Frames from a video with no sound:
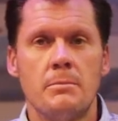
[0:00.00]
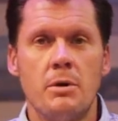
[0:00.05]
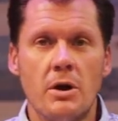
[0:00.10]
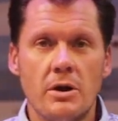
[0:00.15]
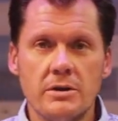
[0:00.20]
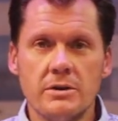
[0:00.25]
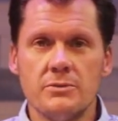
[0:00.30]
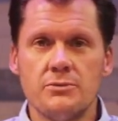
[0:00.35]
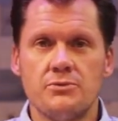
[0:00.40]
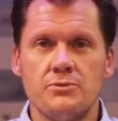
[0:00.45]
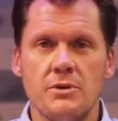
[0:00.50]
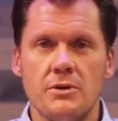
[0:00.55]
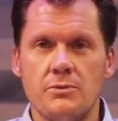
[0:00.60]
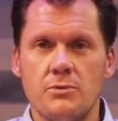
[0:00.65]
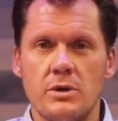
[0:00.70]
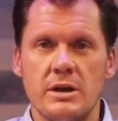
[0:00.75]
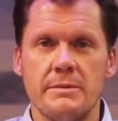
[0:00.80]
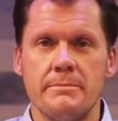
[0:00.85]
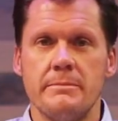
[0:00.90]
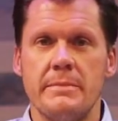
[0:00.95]
part
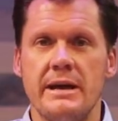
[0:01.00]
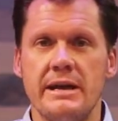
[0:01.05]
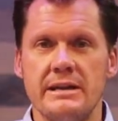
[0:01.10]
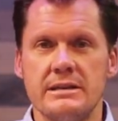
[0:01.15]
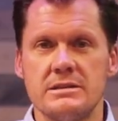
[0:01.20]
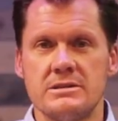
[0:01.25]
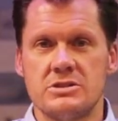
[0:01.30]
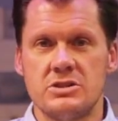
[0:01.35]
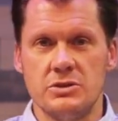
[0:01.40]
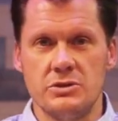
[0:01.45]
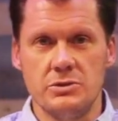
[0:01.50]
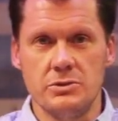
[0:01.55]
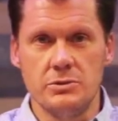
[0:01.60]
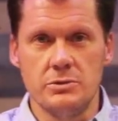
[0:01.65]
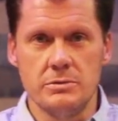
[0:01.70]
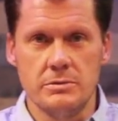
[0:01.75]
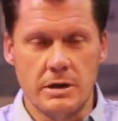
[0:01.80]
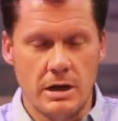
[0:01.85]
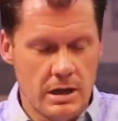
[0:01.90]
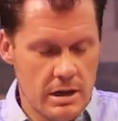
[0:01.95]
of what it meant
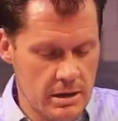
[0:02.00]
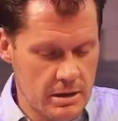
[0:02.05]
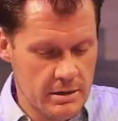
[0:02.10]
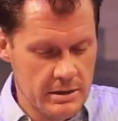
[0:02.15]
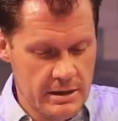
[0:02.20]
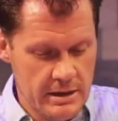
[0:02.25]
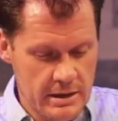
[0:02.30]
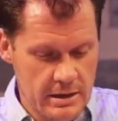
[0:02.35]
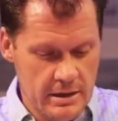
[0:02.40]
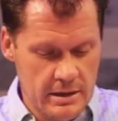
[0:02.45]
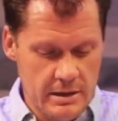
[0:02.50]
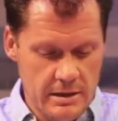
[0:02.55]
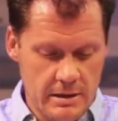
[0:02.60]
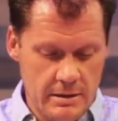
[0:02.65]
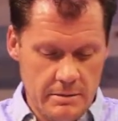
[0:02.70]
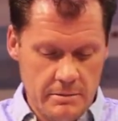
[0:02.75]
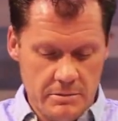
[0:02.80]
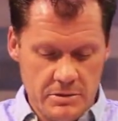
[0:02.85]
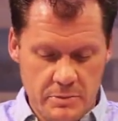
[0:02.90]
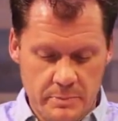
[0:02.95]
to
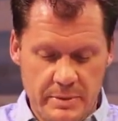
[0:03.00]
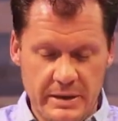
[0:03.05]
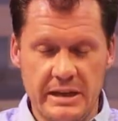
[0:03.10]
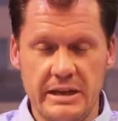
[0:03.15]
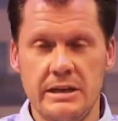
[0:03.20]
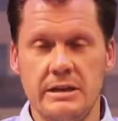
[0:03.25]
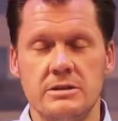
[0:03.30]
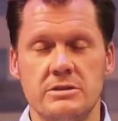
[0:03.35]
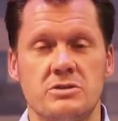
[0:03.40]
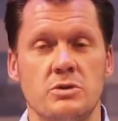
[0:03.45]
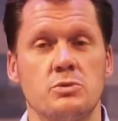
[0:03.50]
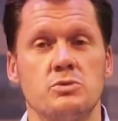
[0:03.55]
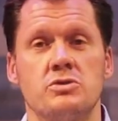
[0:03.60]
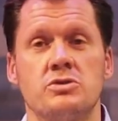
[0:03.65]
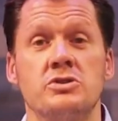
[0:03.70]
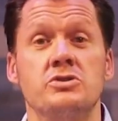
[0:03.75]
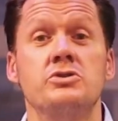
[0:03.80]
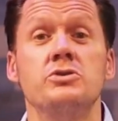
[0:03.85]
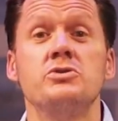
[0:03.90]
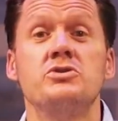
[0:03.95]

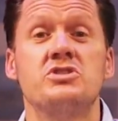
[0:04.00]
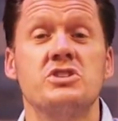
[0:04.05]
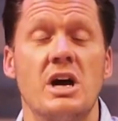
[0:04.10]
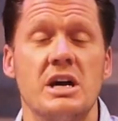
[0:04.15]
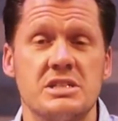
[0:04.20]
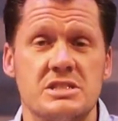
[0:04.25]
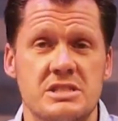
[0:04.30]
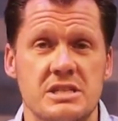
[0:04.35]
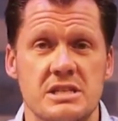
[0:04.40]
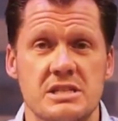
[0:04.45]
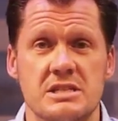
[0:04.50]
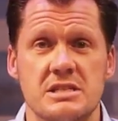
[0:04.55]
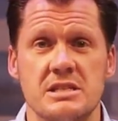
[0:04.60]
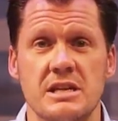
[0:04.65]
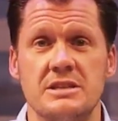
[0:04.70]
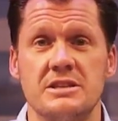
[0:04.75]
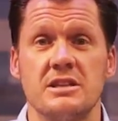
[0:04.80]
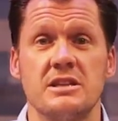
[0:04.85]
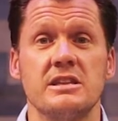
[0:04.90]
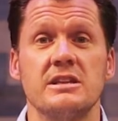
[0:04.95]
do justice
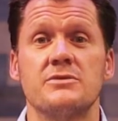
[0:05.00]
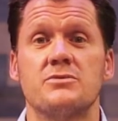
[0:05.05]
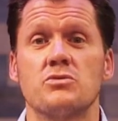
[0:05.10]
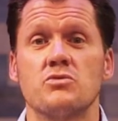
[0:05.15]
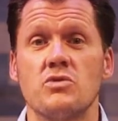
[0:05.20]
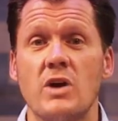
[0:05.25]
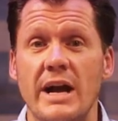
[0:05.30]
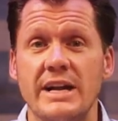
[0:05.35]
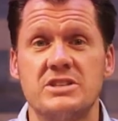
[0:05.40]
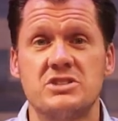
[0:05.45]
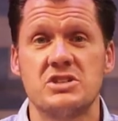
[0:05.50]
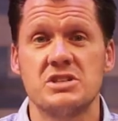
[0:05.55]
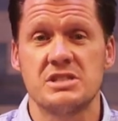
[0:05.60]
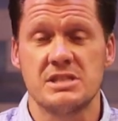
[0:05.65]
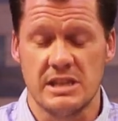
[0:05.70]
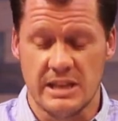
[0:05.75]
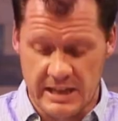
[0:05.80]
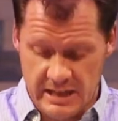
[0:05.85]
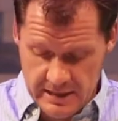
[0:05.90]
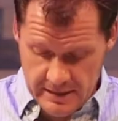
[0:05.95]
and to live
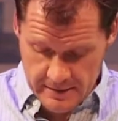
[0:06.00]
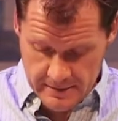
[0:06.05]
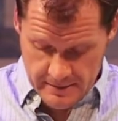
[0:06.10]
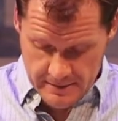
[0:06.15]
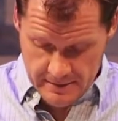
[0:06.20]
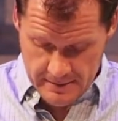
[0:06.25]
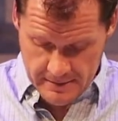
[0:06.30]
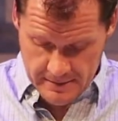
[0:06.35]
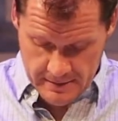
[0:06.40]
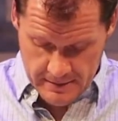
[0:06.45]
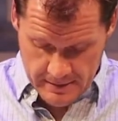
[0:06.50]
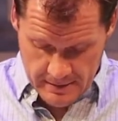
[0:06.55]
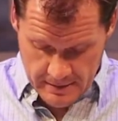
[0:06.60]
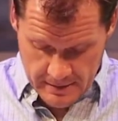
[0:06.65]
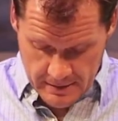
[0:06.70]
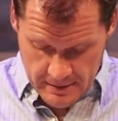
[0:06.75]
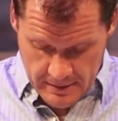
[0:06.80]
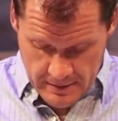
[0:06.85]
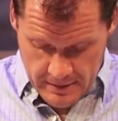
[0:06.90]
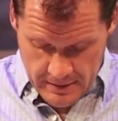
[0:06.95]
righteously
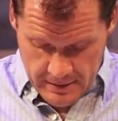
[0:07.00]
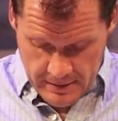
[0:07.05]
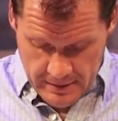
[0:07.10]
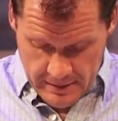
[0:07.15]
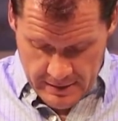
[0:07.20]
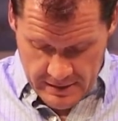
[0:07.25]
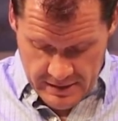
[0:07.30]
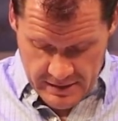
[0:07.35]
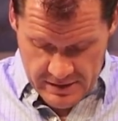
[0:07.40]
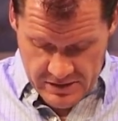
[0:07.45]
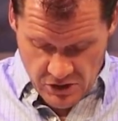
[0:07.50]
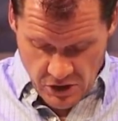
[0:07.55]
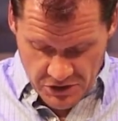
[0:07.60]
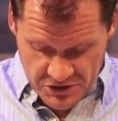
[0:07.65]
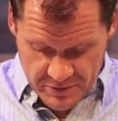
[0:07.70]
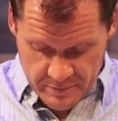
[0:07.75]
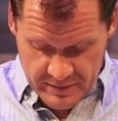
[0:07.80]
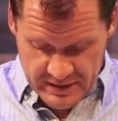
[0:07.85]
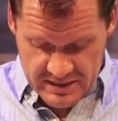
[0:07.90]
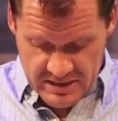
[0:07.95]
is
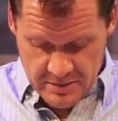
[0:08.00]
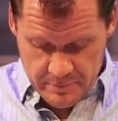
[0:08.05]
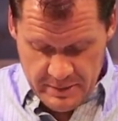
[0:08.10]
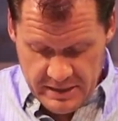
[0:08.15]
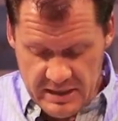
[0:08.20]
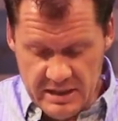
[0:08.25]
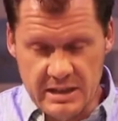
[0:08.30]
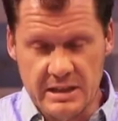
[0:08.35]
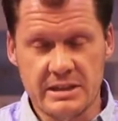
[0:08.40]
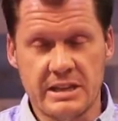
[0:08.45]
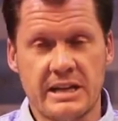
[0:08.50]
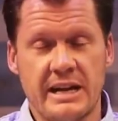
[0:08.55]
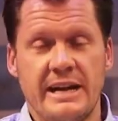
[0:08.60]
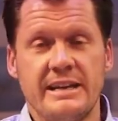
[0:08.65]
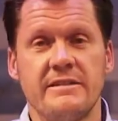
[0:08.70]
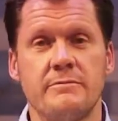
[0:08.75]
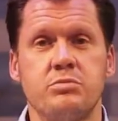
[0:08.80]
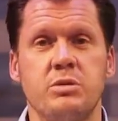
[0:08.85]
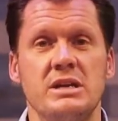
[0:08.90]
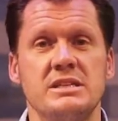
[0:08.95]
ultimately to be the
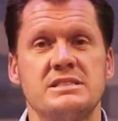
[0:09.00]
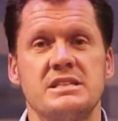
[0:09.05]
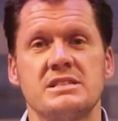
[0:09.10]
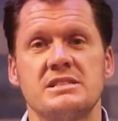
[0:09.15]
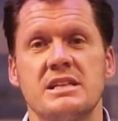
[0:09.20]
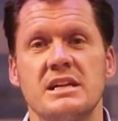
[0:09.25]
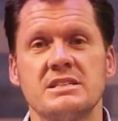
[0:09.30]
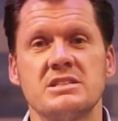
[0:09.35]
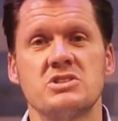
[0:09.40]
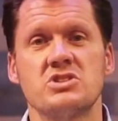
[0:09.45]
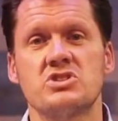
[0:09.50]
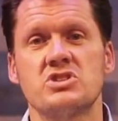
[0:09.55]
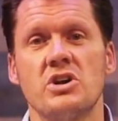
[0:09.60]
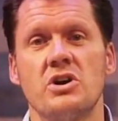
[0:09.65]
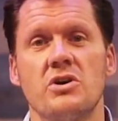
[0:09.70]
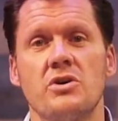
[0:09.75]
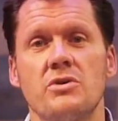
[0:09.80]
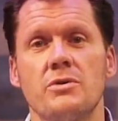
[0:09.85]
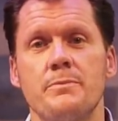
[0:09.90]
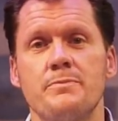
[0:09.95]
kind of place that doesn't
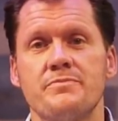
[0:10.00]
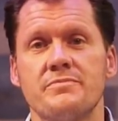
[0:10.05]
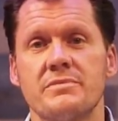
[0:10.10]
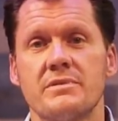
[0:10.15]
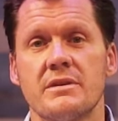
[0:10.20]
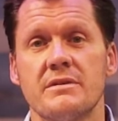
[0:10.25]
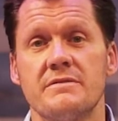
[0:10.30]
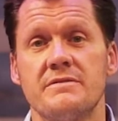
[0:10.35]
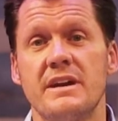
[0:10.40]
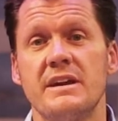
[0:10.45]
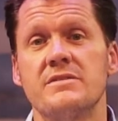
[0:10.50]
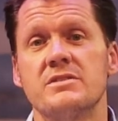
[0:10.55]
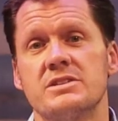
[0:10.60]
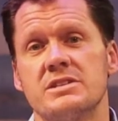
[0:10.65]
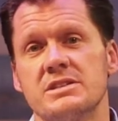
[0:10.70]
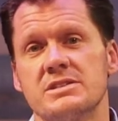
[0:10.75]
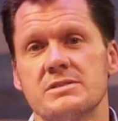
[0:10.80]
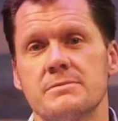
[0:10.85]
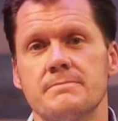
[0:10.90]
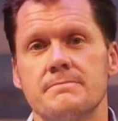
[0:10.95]
show
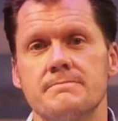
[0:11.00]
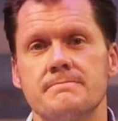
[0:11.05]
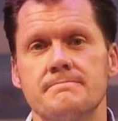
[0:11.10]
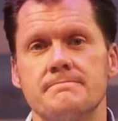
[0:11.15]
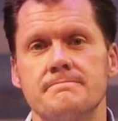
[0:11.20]
favoritism.